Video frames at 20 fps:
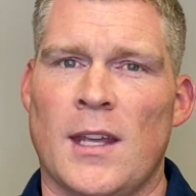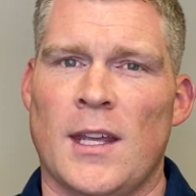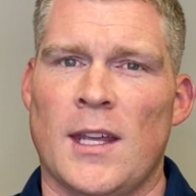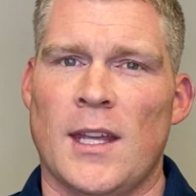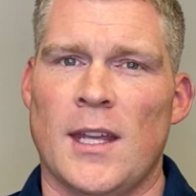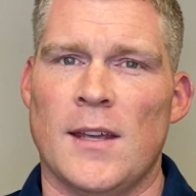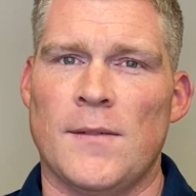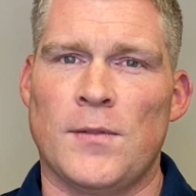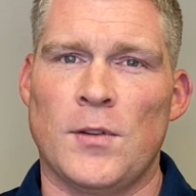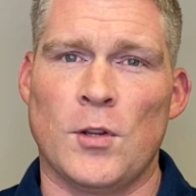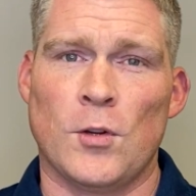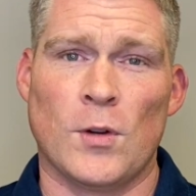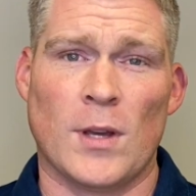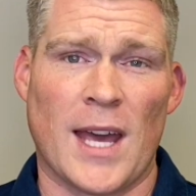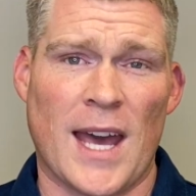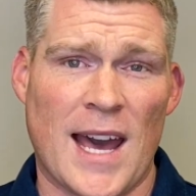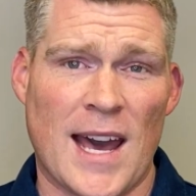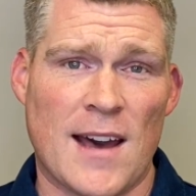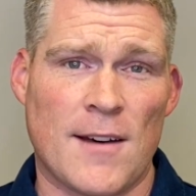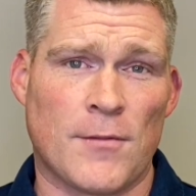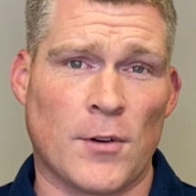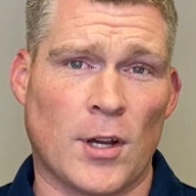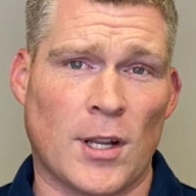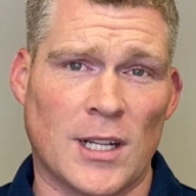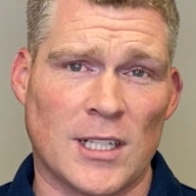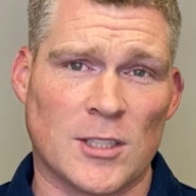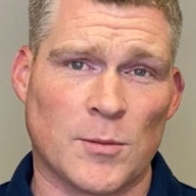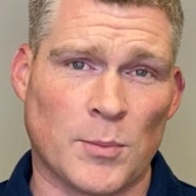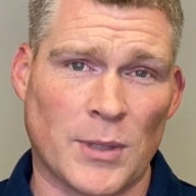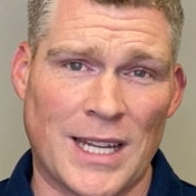If you have
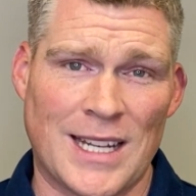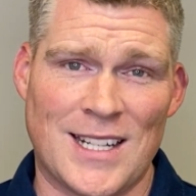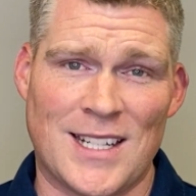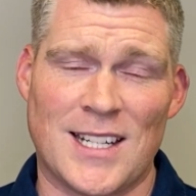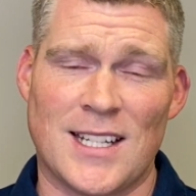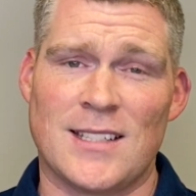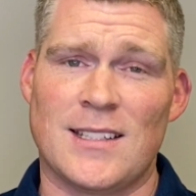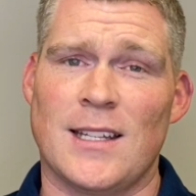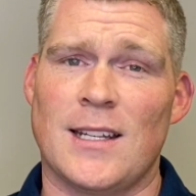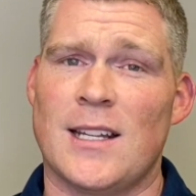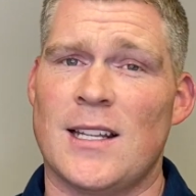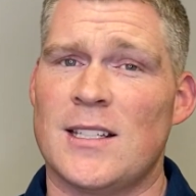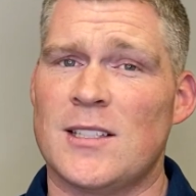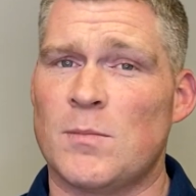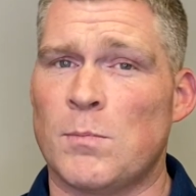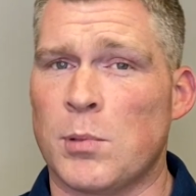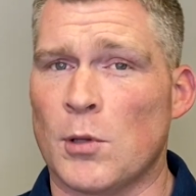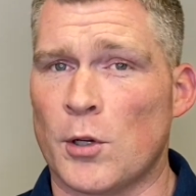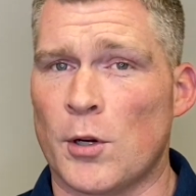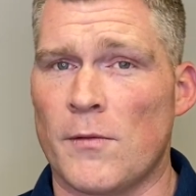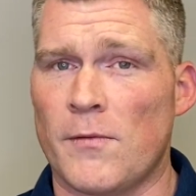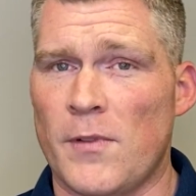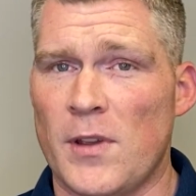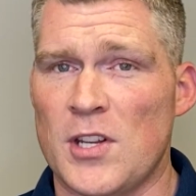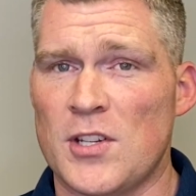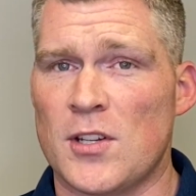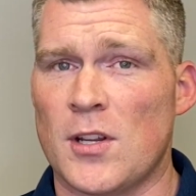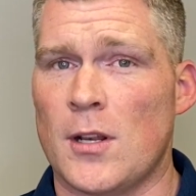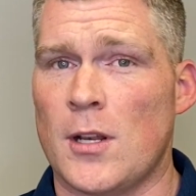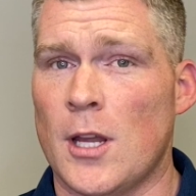unexplained dizziness, blurred
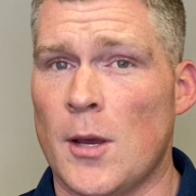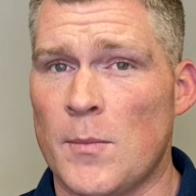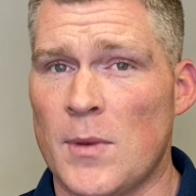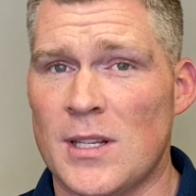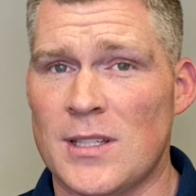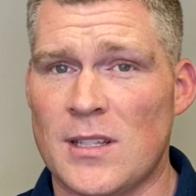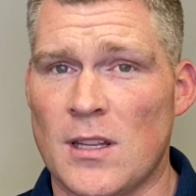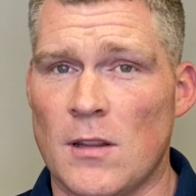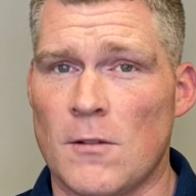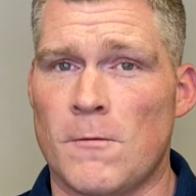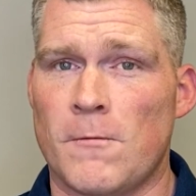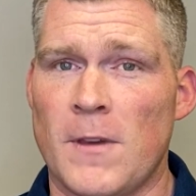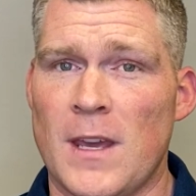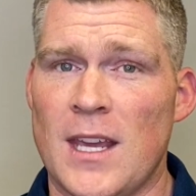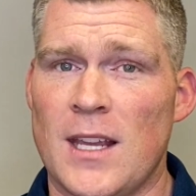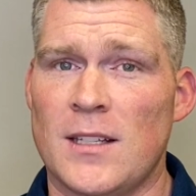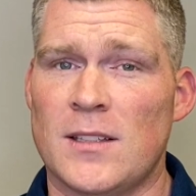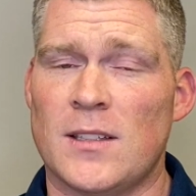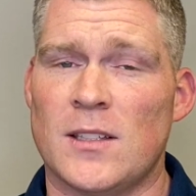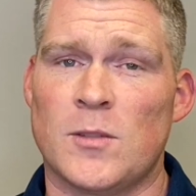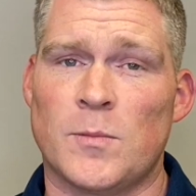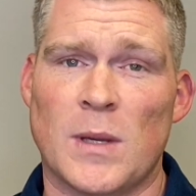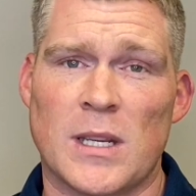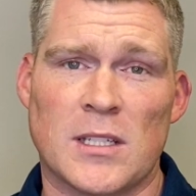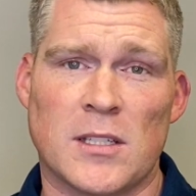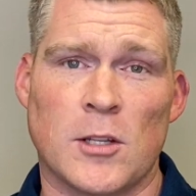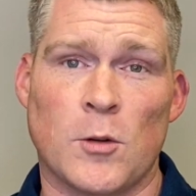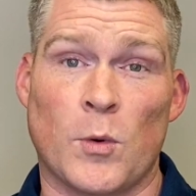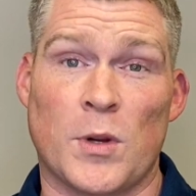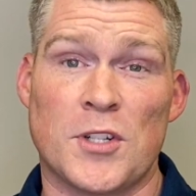vision, numbness in the face,
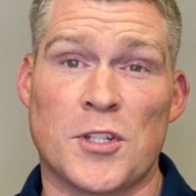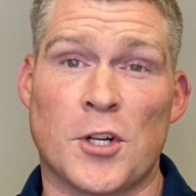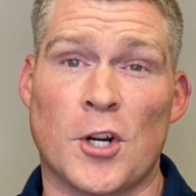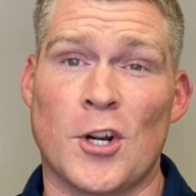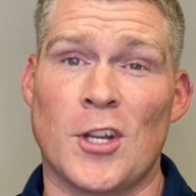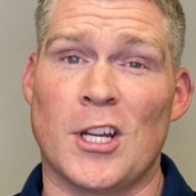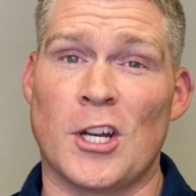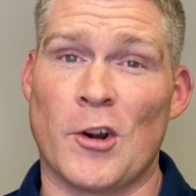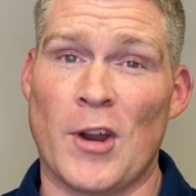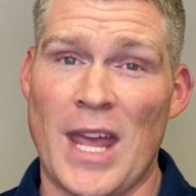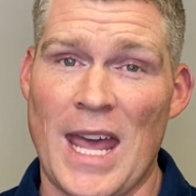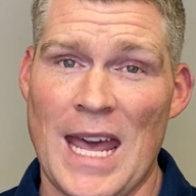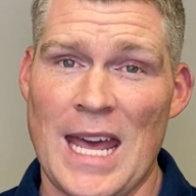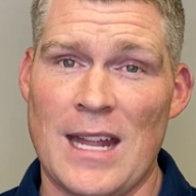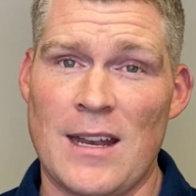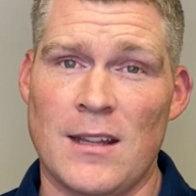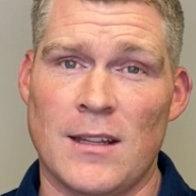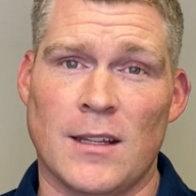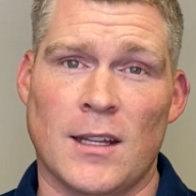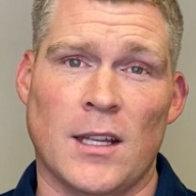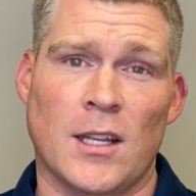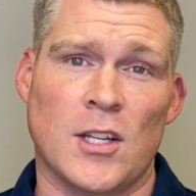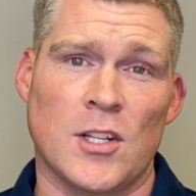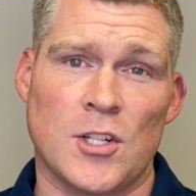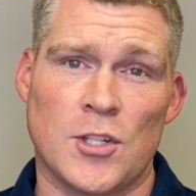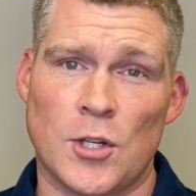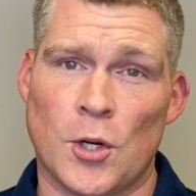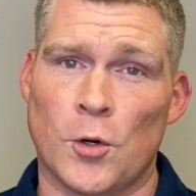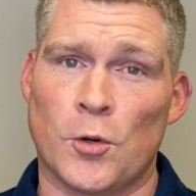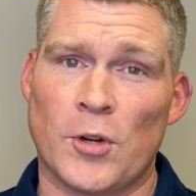especially when turning your head,
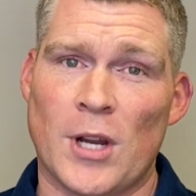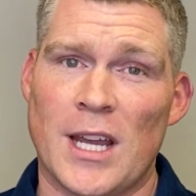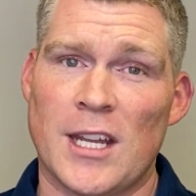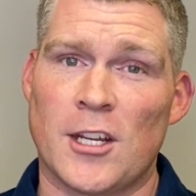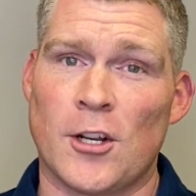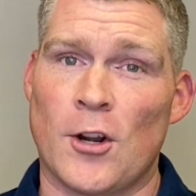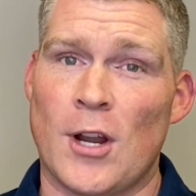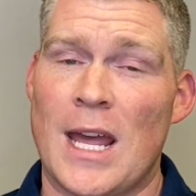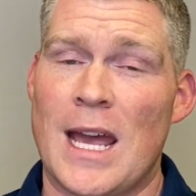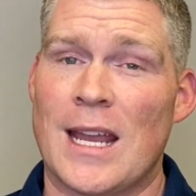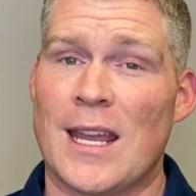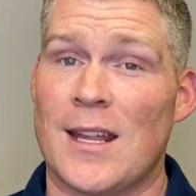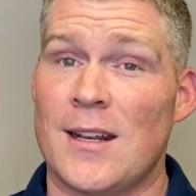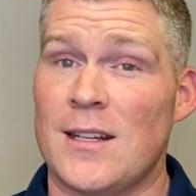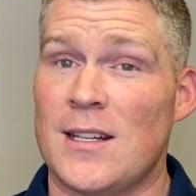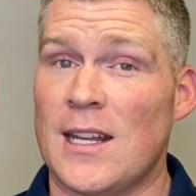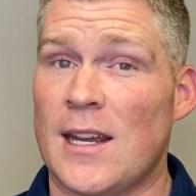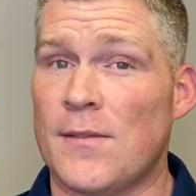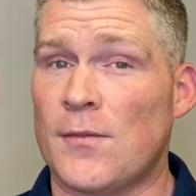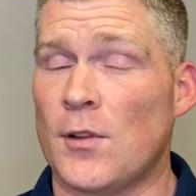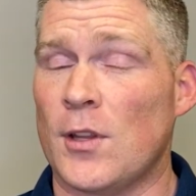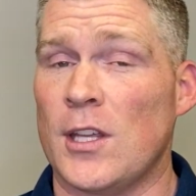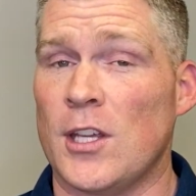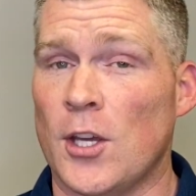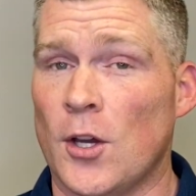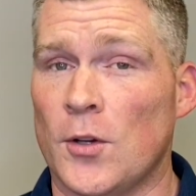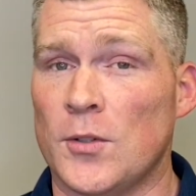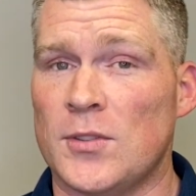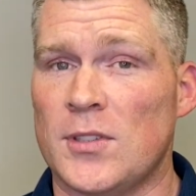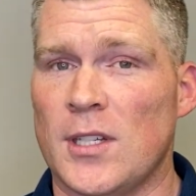don't crack your neck and definitely
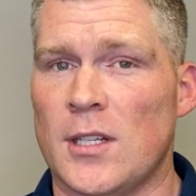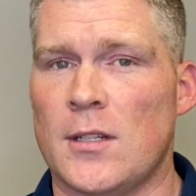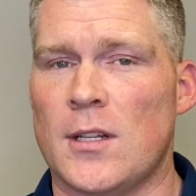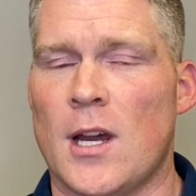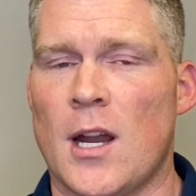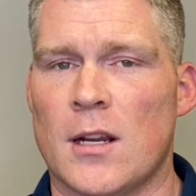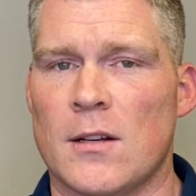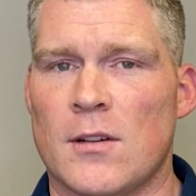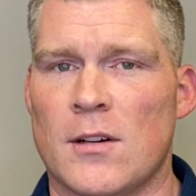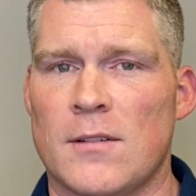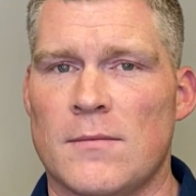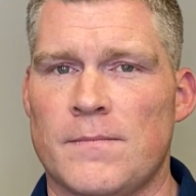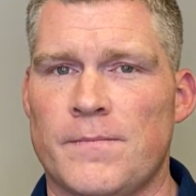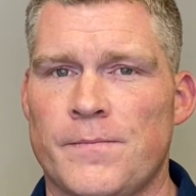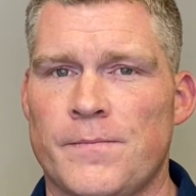go see a doctor.